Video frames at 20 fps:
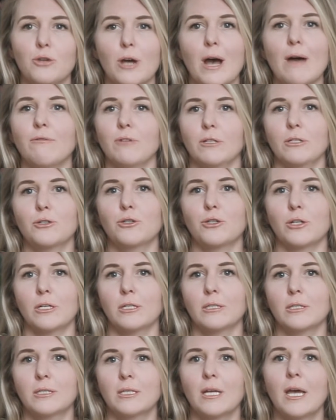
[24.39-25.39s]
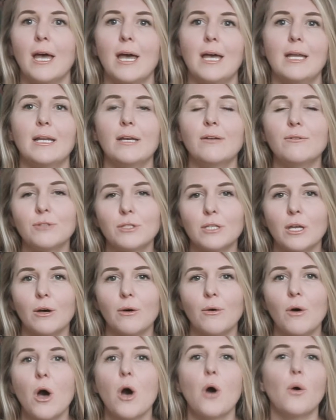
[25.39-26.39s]
travel insurance. And if
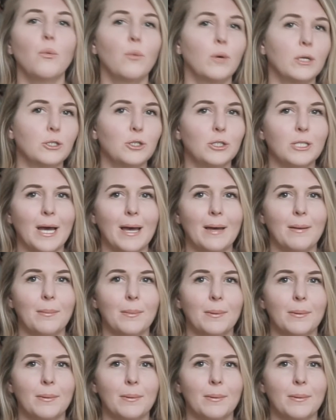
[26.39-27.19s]
so, which type?